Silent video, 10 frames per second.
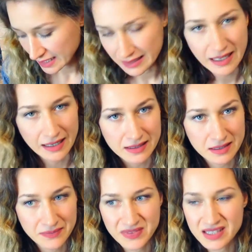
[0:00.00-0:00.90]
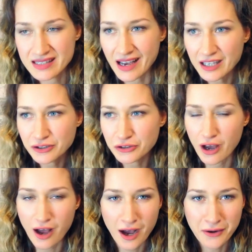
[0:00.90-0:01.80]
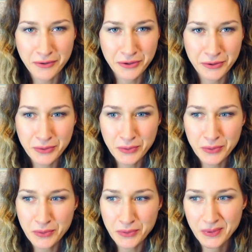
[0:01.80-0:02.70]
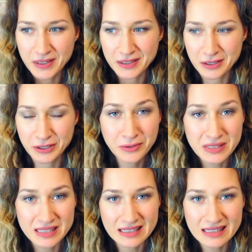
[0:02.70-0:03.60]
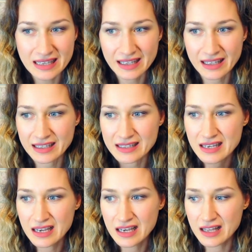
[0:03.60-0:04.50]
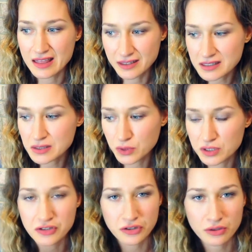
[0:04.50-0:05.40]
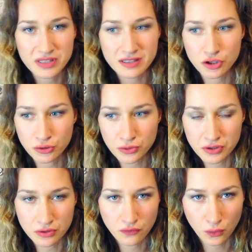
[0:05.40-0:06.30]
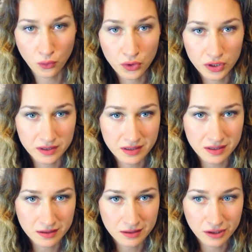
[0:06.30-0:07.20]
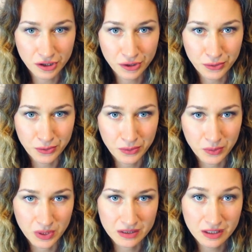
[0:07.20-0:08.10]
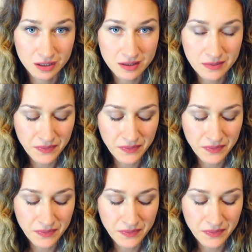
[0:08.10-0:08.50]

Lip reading: Next, decide on how you will use it, and this will determine the choice of oils you will need.